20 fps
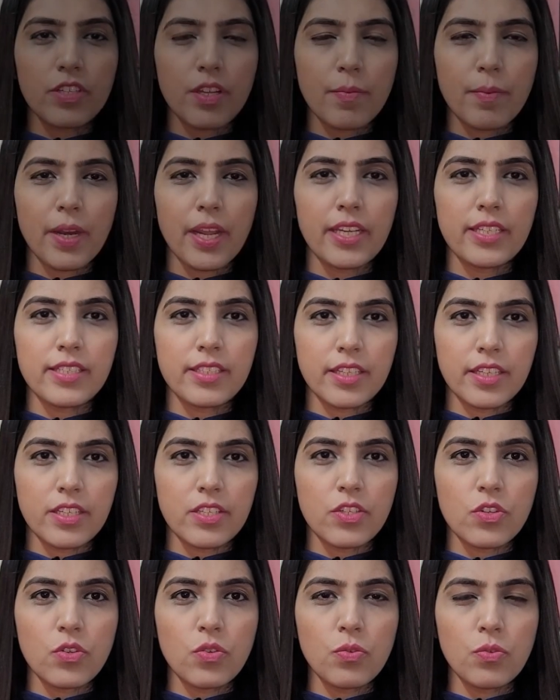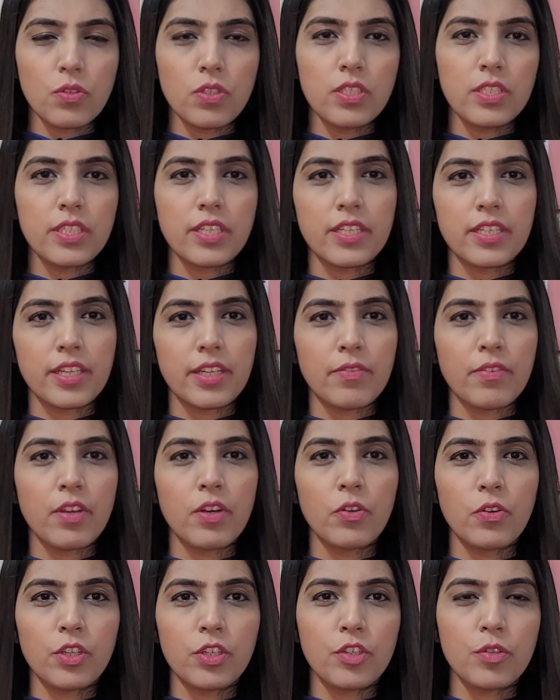to summarize these two first, and then we
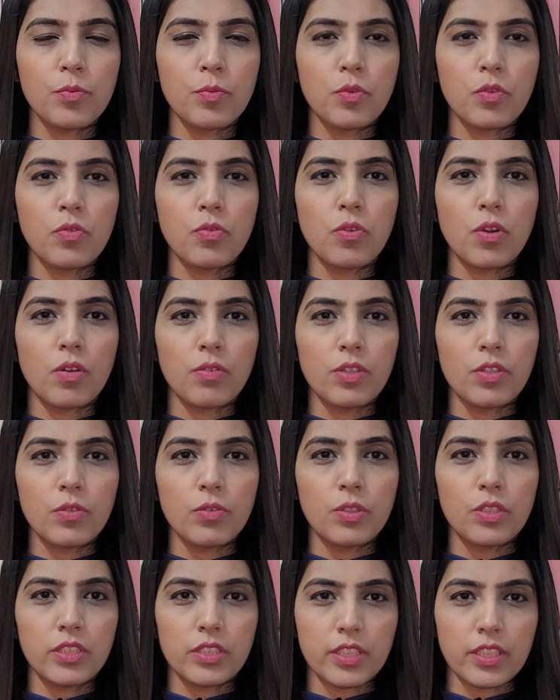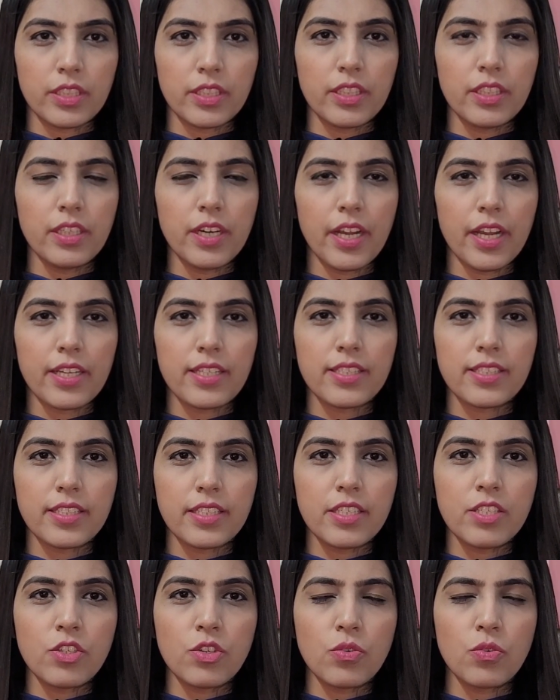are going to move forward towards other, as
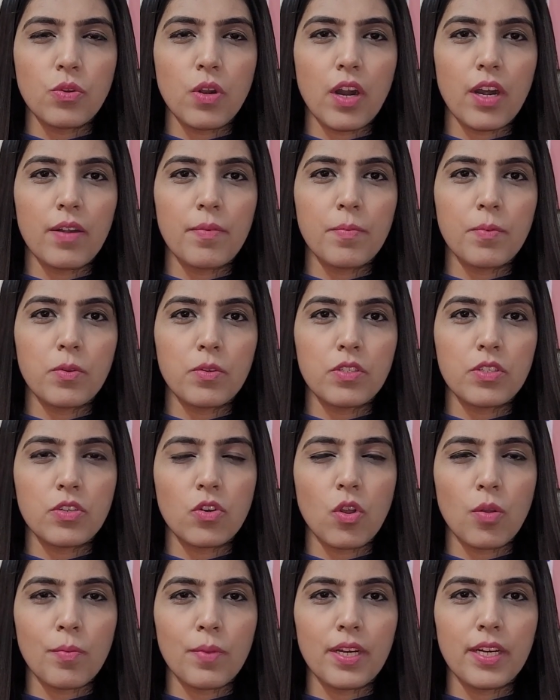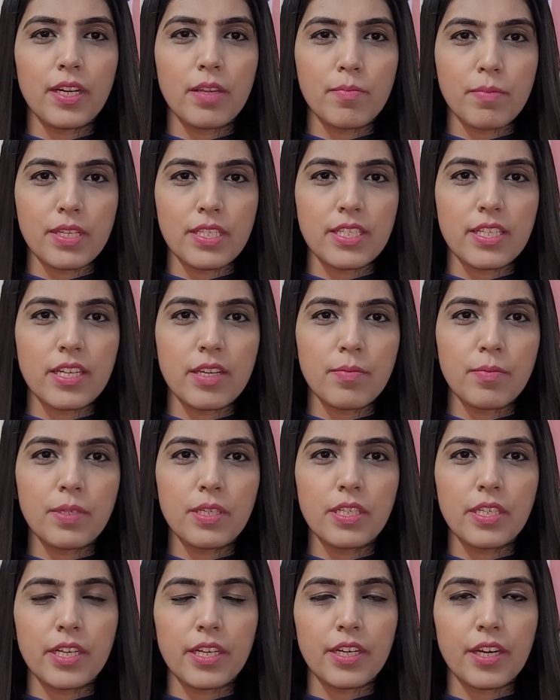these two are most commonly
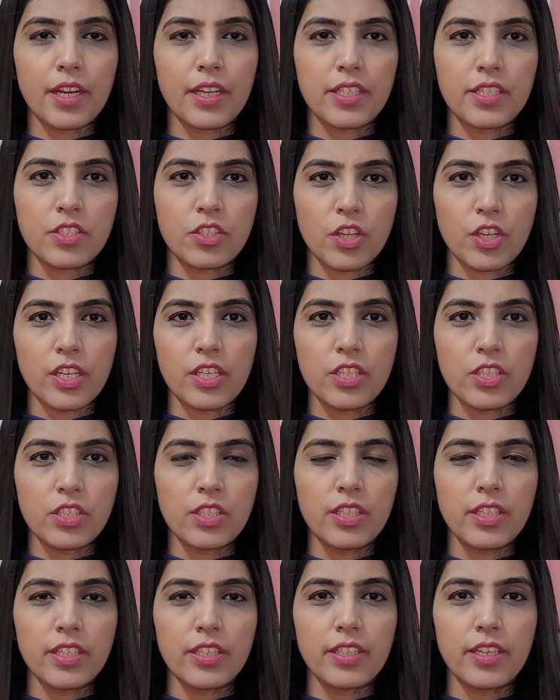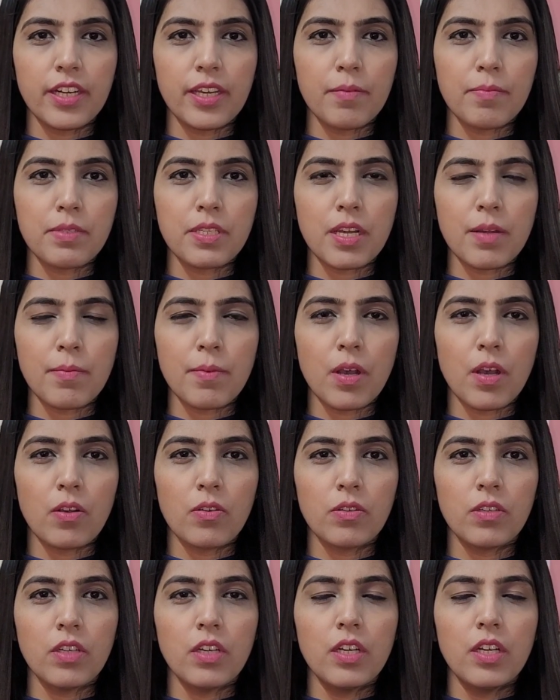mislabeled and exchanged their names
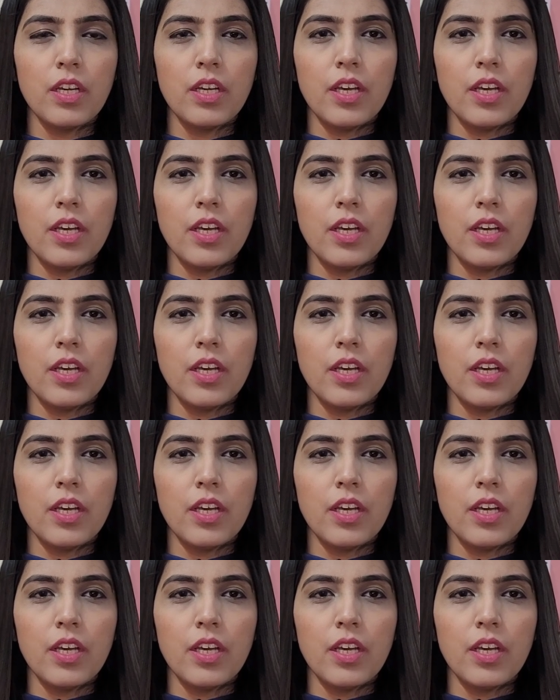somehow.